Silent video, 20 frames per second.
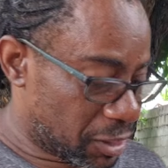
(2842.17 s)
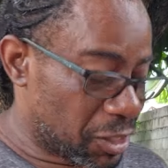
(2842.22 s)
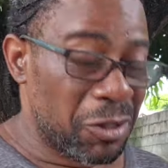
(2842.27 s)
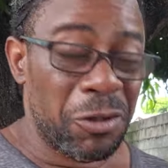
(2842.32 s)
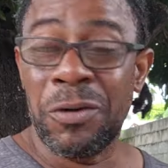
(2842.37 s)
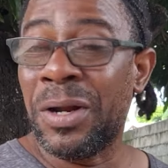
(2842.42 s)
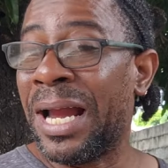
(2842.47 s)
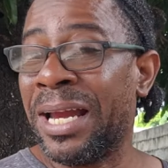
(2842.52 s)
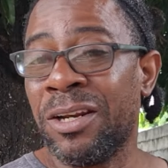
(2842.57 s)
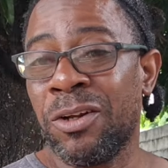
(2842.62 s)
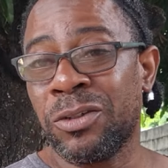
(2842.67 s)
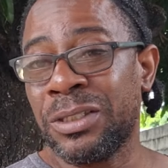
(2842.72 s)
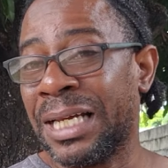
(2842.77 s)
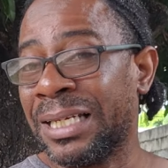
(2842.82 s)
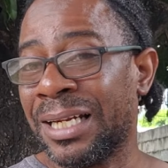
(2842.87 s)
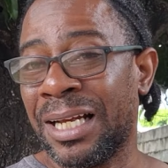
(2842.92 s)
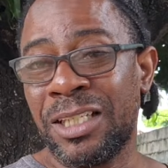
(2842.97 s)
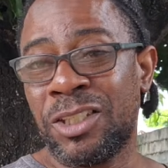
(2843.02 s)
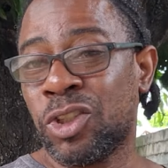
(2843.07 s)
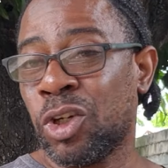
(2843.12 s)
Right now,
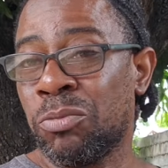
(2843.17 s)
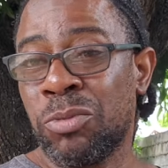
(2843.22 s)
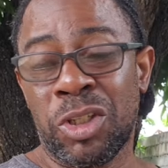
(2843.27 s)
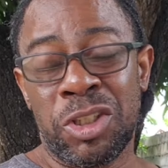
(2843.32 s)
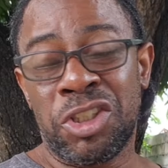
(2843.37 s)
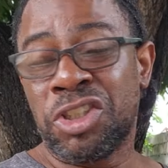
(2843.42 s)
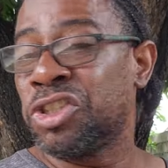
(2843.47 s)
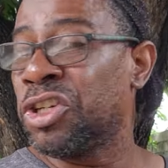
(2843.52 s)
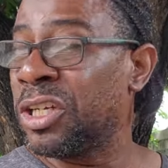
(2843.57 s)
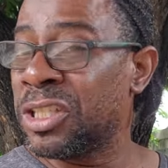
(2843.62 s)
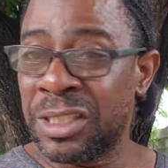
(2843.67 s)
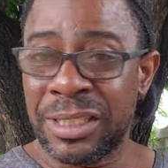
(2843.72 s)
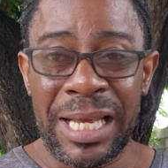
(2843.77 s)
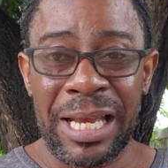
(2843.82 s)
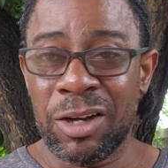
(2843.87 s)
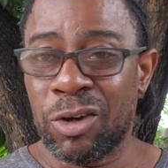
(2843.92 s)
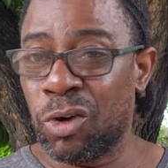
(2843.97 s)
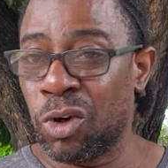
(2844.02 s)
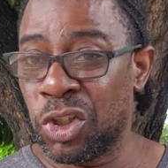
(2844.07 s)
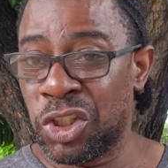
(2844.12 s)
Donald Trump not stressed
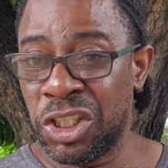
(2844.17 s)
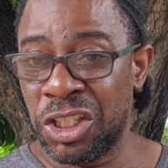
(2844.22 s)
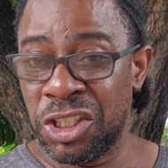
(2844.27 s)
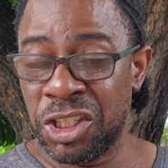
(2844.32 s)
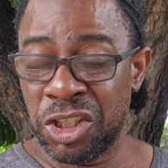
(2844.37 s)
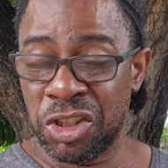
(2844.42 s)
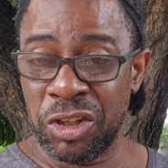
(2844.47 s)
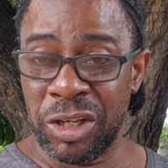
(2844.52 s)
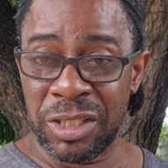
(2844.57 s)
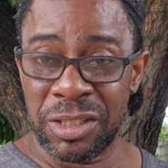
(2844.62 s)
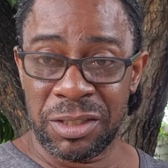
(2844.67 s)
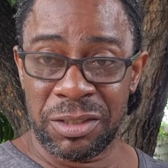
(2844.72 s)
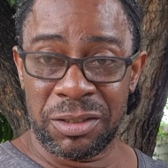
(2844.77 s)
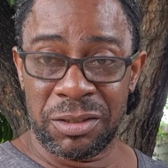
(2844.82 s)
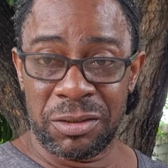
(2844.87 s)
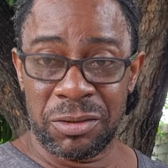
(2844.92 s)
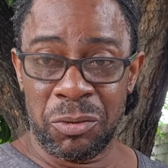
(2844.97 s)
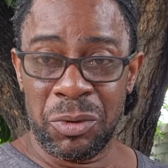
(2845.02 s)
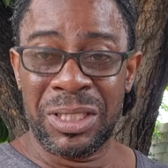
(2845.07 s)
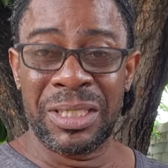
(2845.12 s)
like how she's stressed.
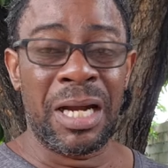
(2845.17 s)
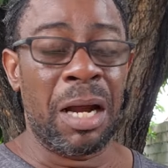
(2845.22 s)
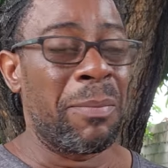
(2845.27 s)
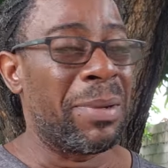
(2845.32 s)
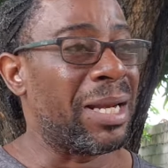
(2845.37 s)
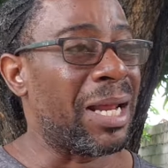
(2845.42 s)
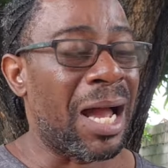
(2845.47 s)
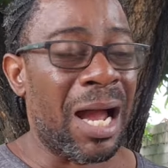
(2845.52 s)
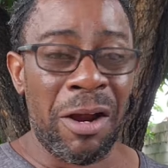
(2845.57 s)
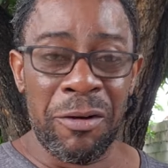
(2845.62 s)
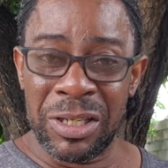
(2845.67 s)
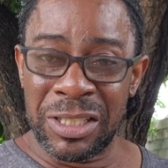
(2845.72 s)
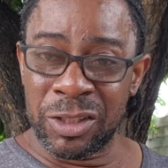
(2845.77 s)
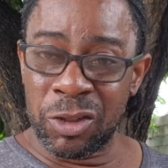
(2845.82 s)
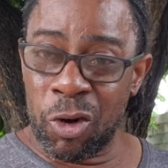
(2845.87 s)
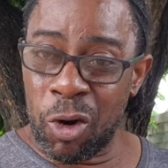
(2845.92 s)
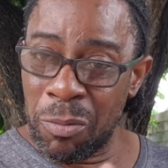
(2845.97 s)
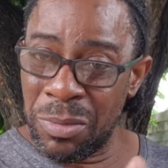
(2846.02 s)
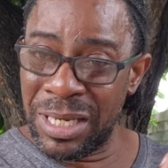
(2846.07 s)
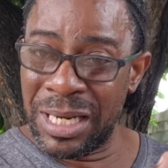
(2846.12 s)
With Kamala Harris
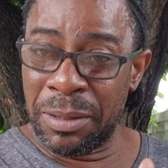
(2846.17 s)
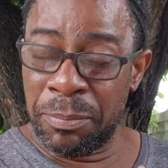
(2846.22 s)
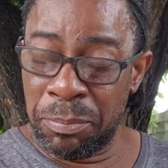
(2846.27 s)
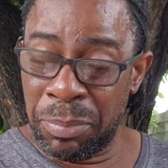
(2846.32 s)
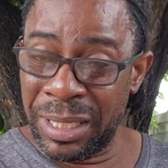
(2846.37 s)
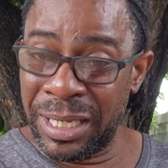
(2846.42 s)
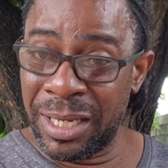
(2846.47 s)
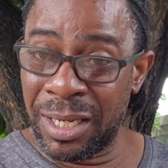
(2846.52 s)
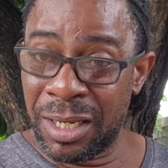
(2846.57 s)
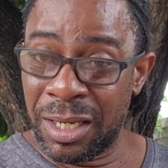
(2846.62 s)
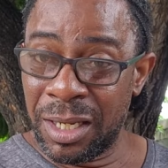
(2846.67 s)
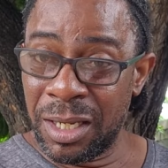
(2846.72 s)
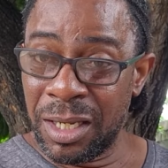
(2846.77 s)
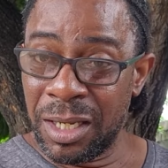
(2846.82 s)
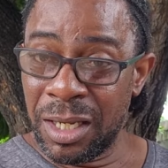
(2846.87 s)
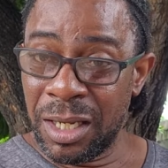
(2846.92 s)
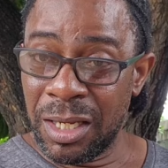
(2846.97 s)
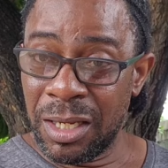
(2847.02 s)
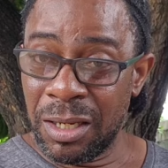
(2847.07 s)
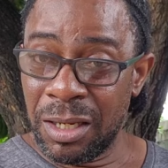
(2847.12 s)
coming at play. Go and
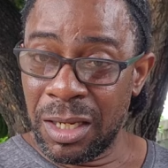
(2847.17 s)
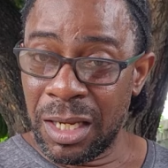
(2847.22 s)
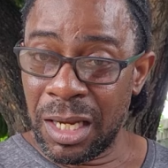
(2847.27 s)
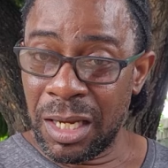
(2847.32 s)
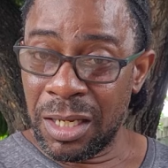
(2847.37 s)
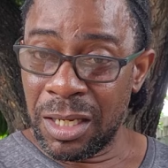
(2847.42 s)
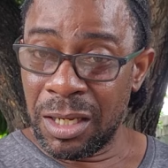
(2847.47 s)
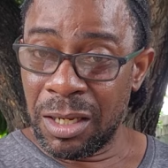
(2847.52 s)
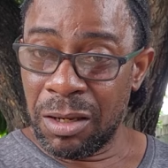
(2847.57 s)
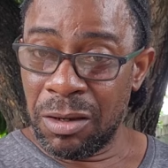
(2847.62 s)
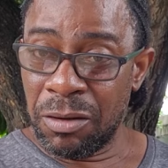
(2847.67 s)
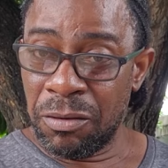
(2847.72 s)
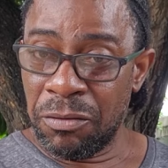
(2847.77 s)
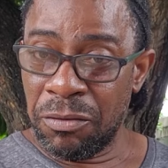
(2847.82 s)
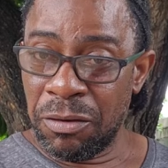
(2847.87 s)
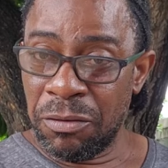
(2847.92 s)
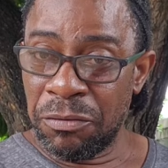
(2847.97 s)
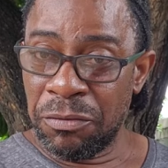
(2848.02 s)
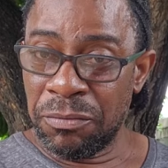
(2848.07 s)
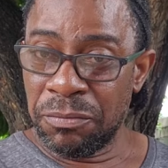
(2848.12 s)
get your t-shirts,
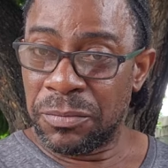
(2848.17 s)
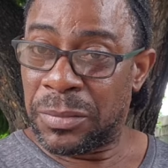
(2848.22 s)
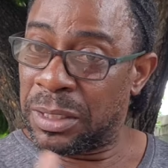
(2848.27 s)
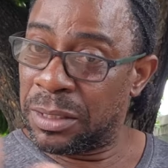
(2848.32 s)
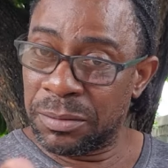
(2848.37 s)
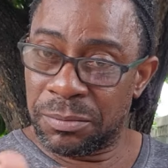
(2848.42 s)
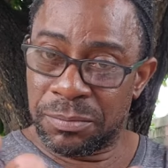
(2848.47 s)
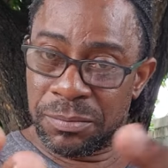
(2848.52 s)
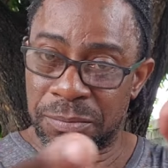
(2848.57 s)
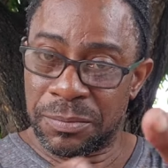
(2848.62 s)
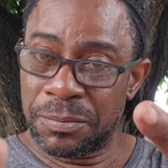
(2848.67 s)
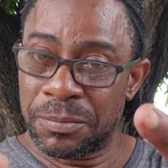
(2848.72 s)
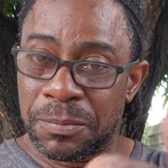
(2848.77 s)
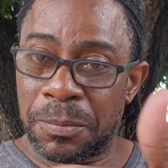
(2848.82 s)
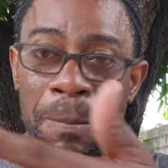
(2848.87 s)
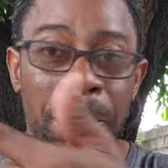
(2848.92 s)
guys. Cash app.